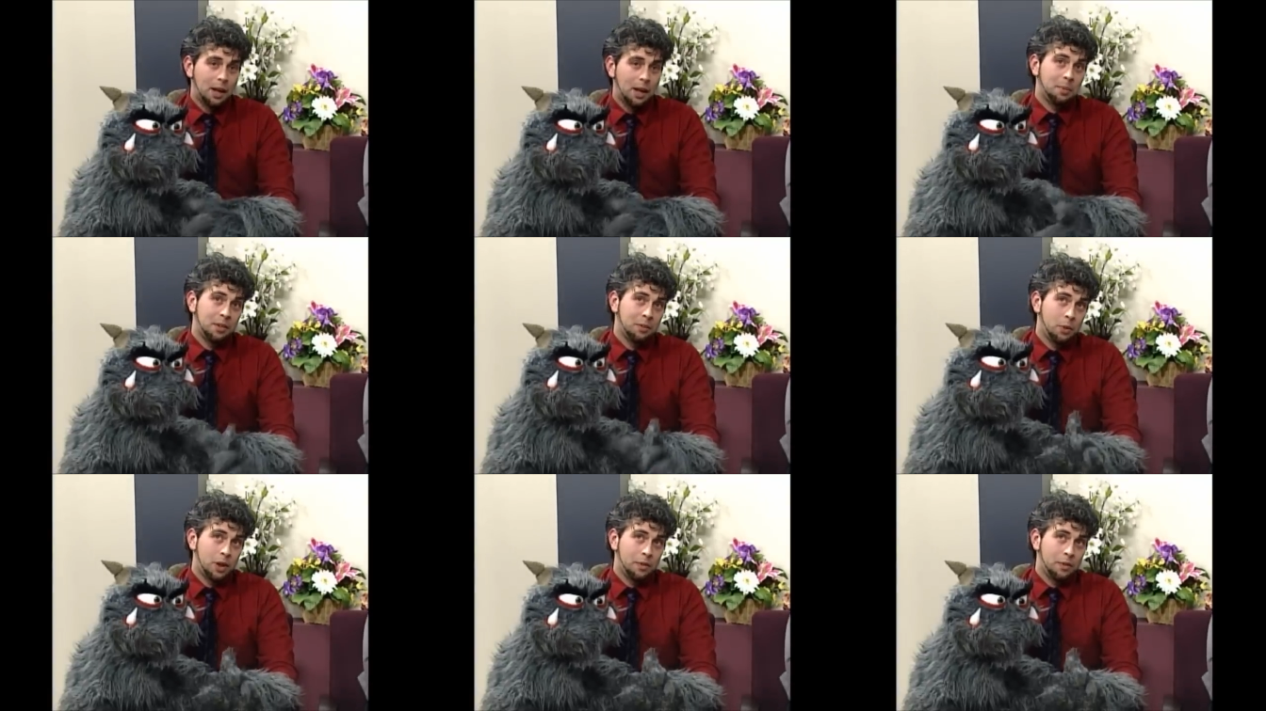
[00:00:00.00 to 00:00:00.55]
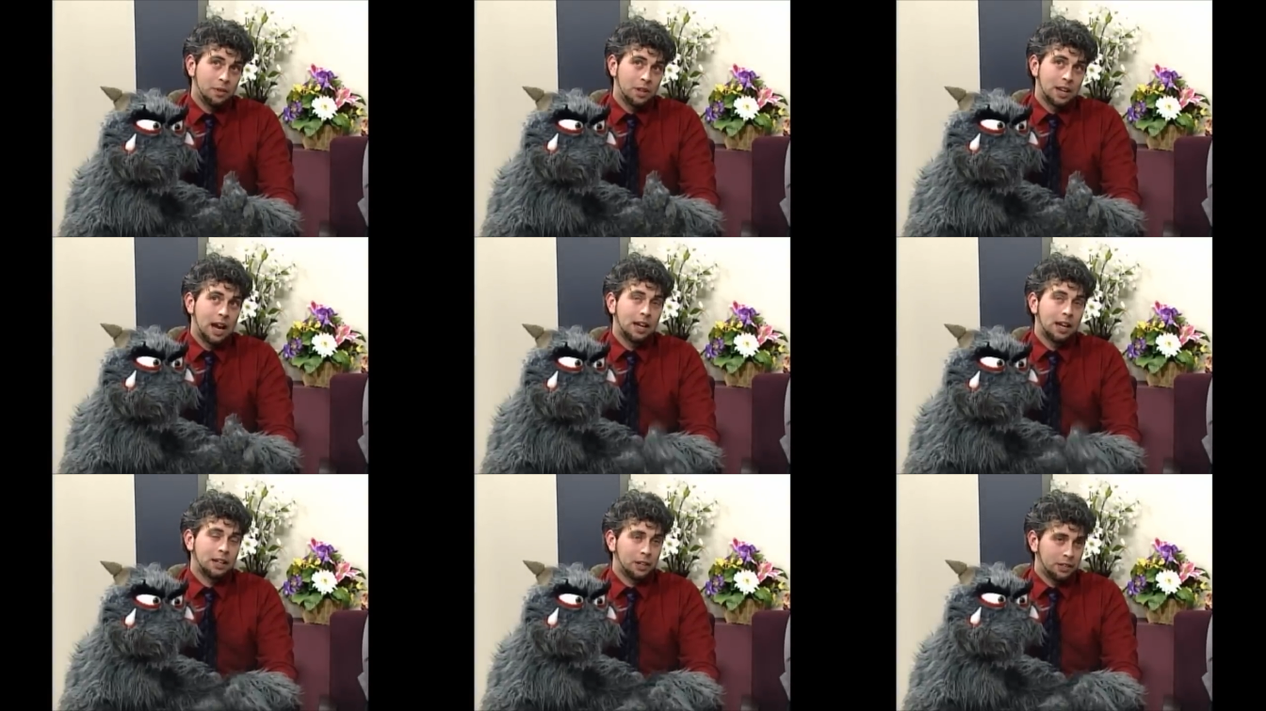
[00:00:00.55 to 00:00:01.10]
believe we have
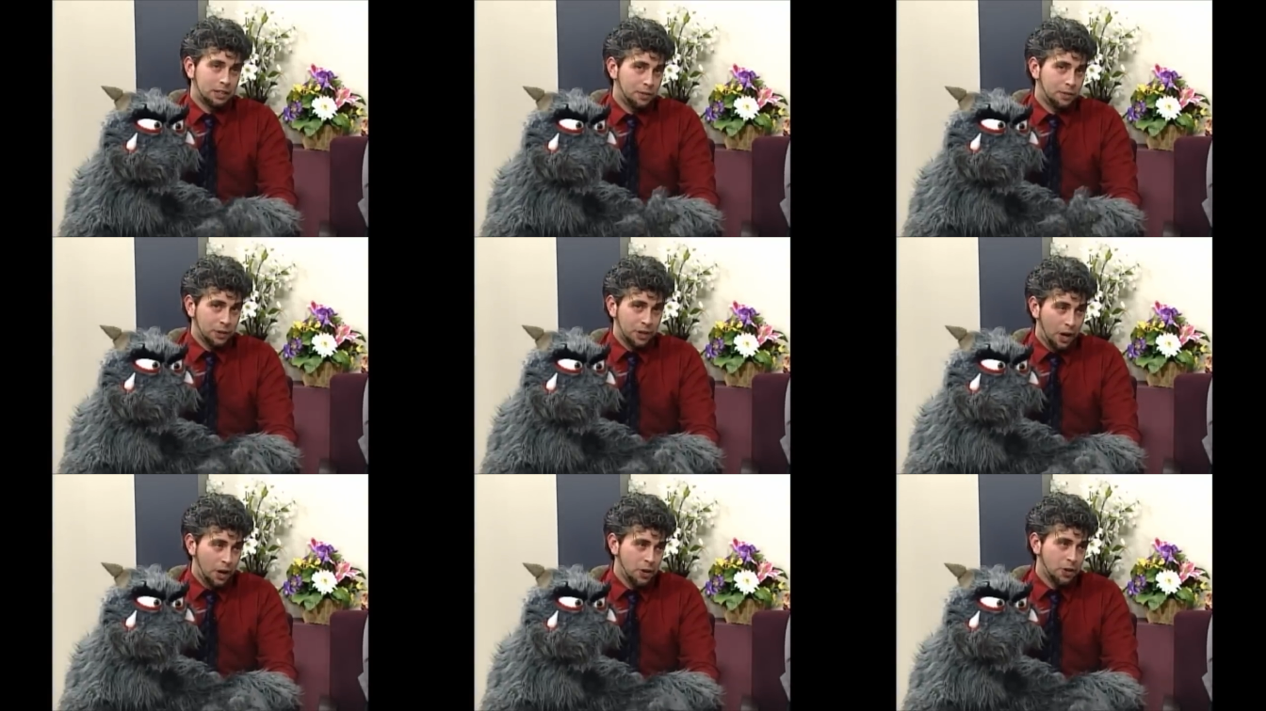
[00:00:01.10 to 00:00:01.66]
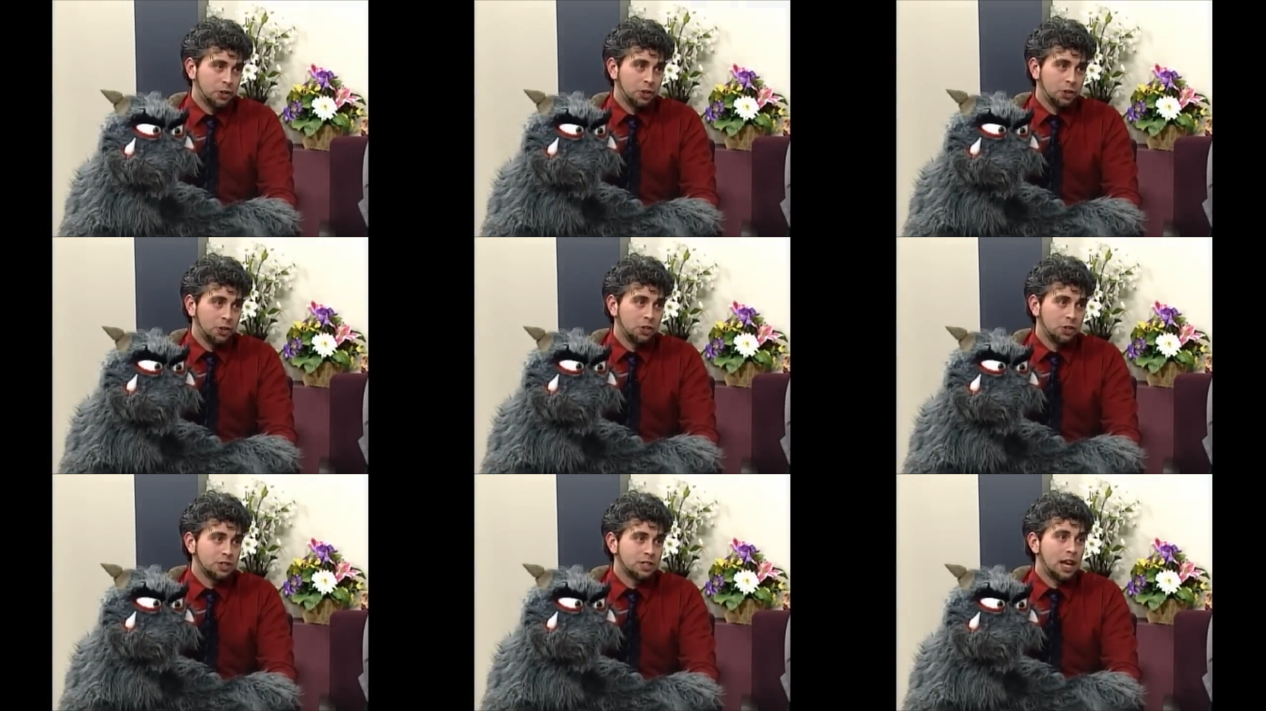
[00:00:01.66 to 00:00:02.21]
nine different
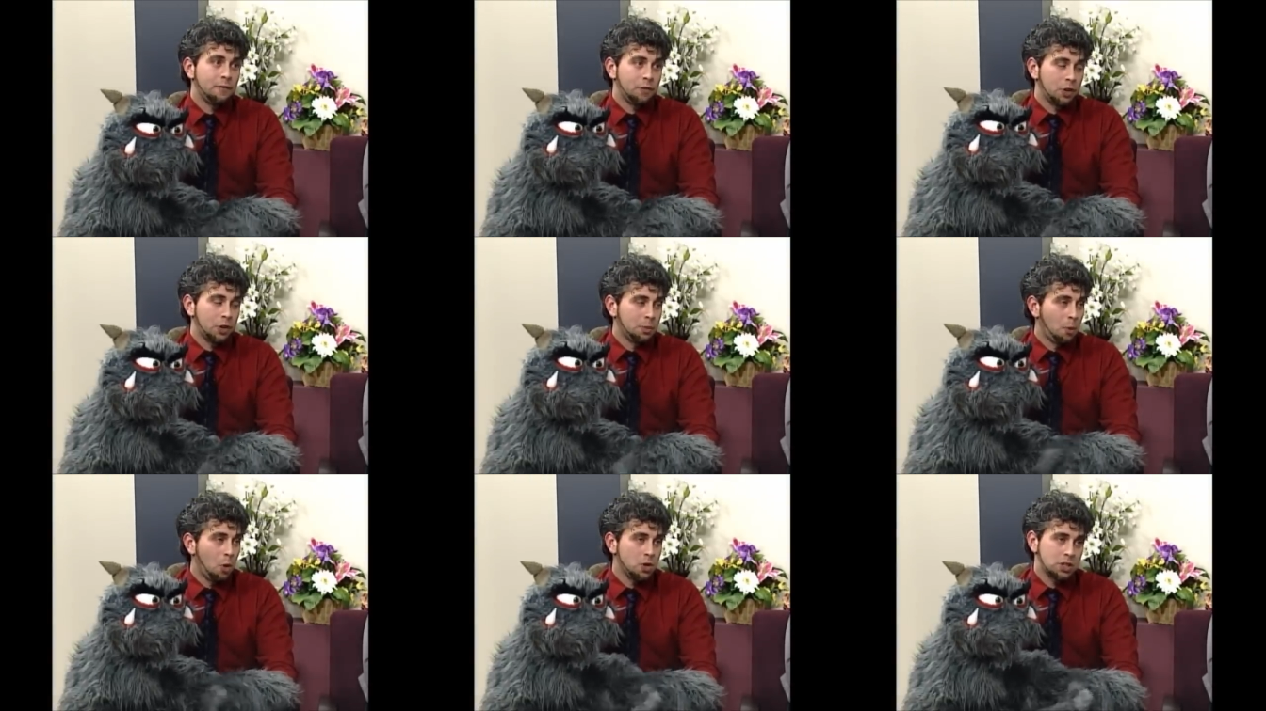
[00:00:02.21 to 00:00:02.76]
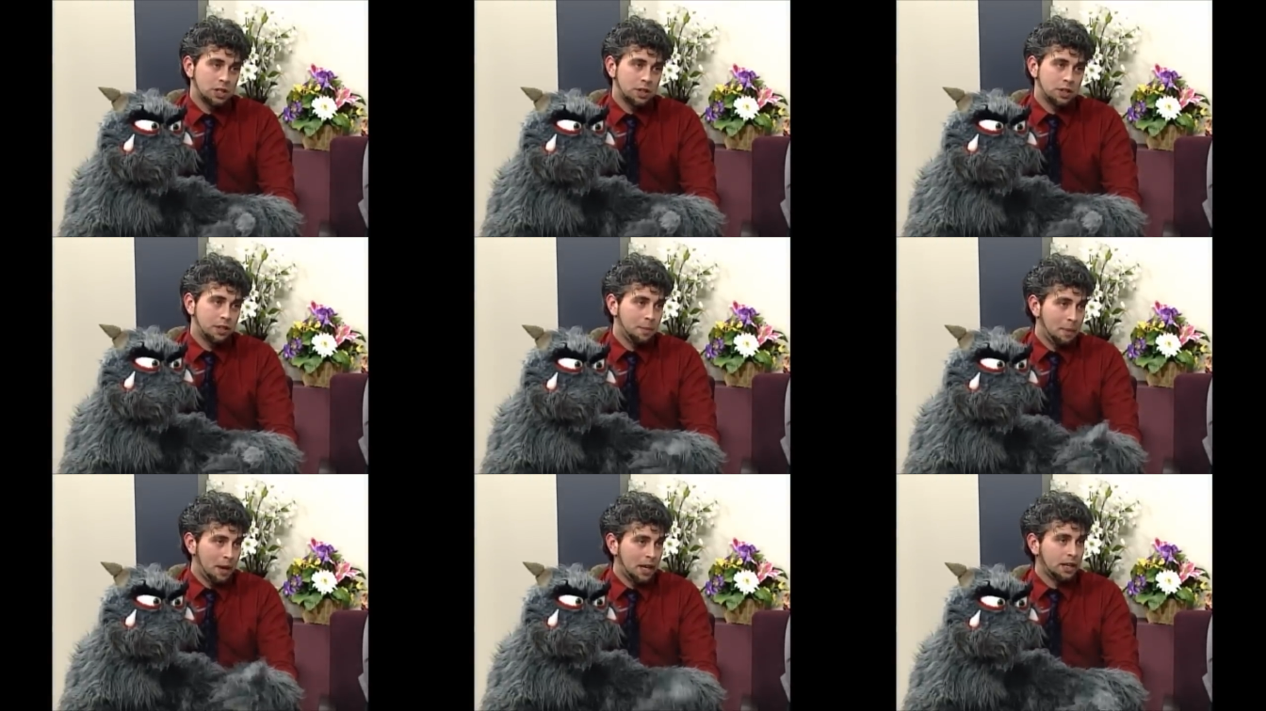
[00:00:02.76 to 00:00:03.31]
characters, and for most of
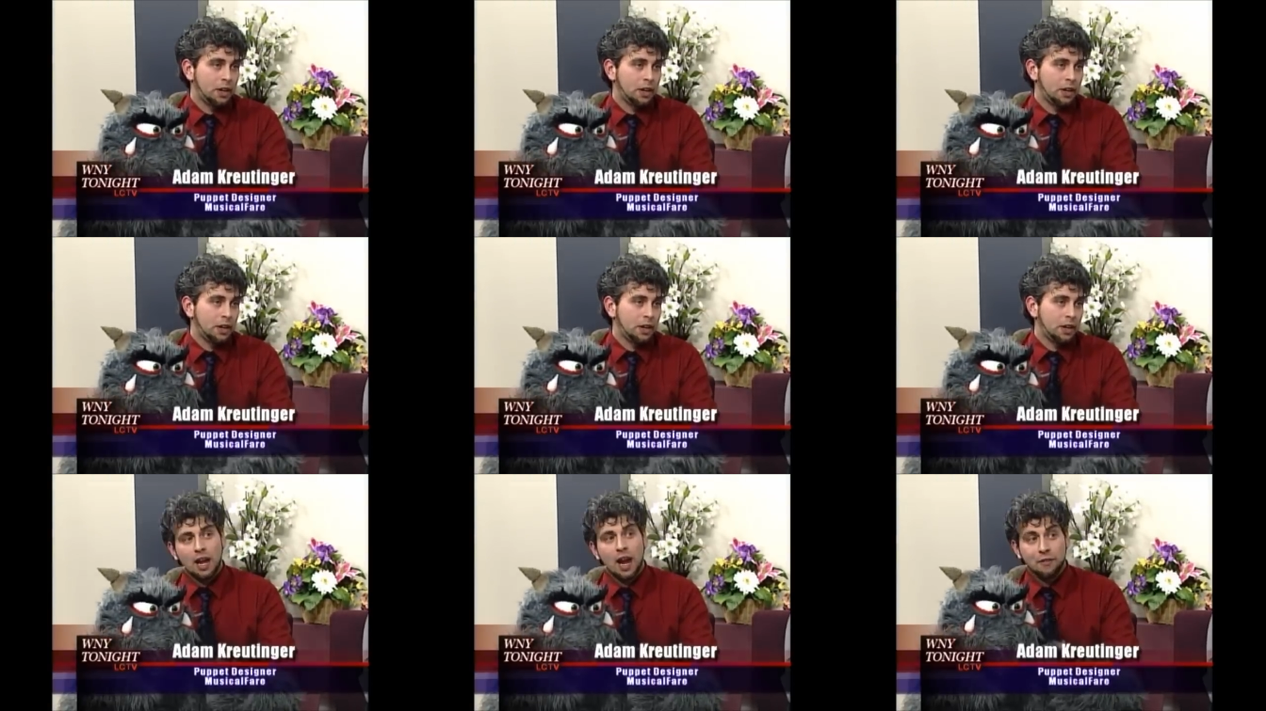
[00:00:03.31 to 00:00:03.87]
the main characters,